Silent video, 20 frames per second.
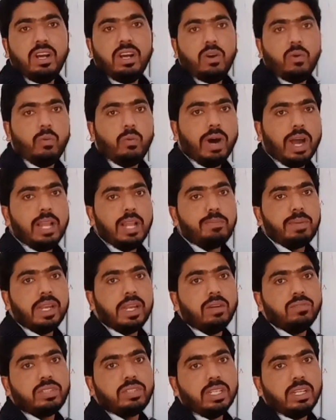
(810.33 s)
While
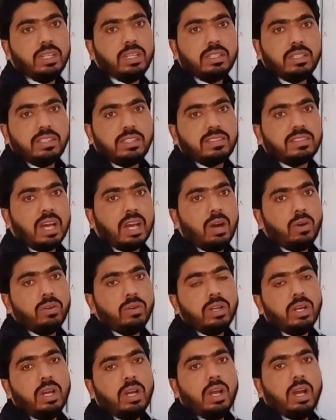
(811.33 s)
pronouncing this
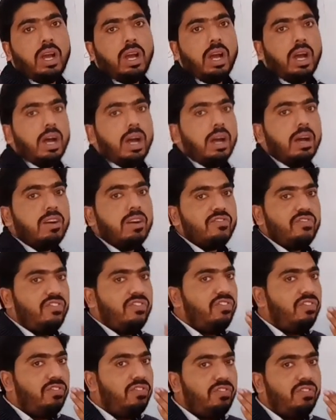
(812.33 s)
sound,
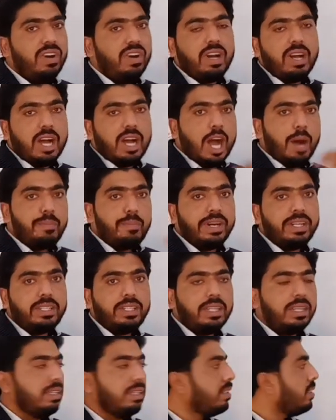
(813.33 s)
upper
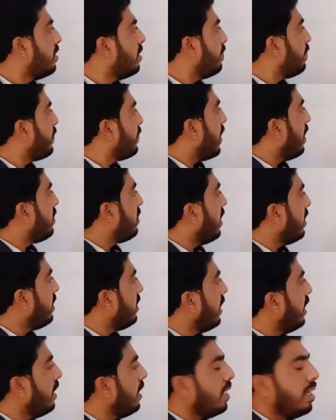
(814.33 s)
teeth are
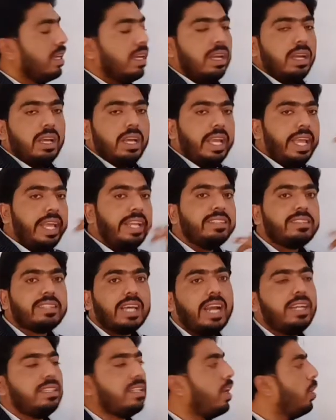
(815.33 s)
touching
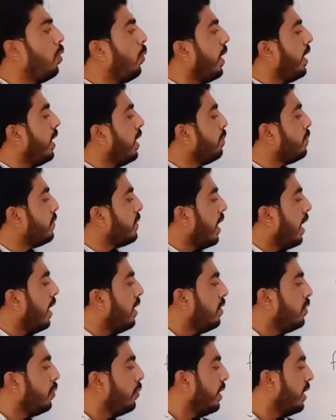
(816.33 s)
inside the lower lips,
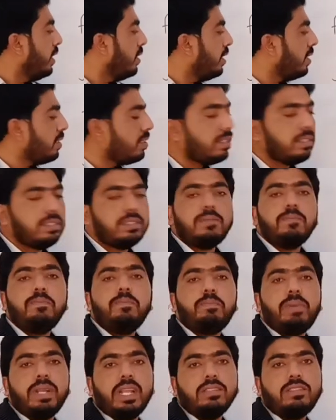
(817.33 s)
and during this
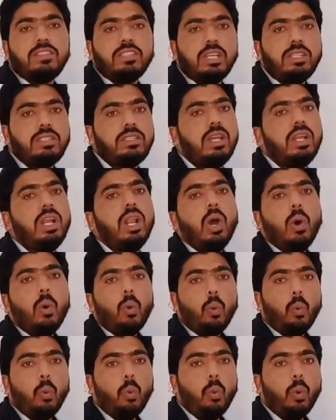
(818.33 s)
pronunciation,
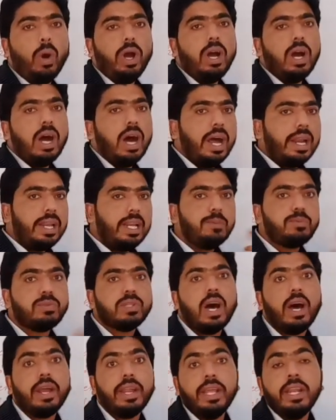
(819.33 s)
w, our lips
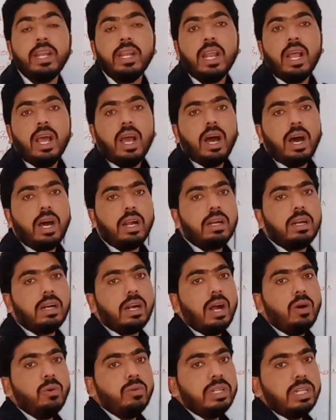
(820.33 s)
are in a
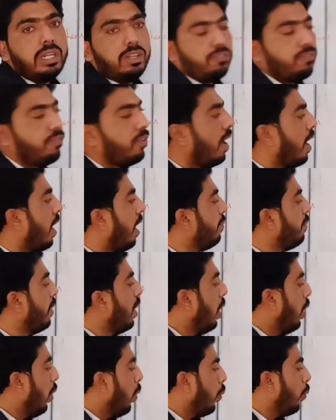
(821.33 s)
rounded form.
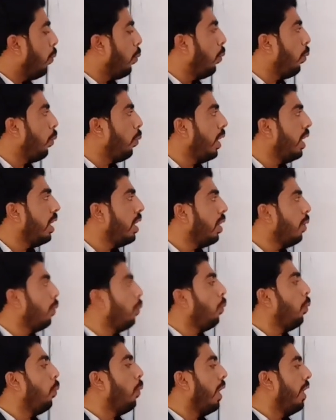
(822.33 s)
W,
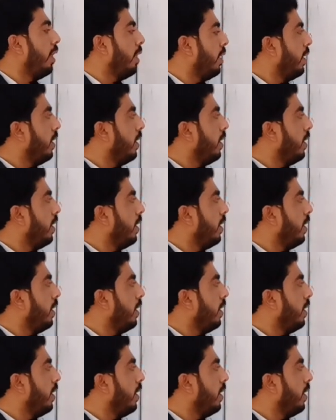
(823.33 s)
w.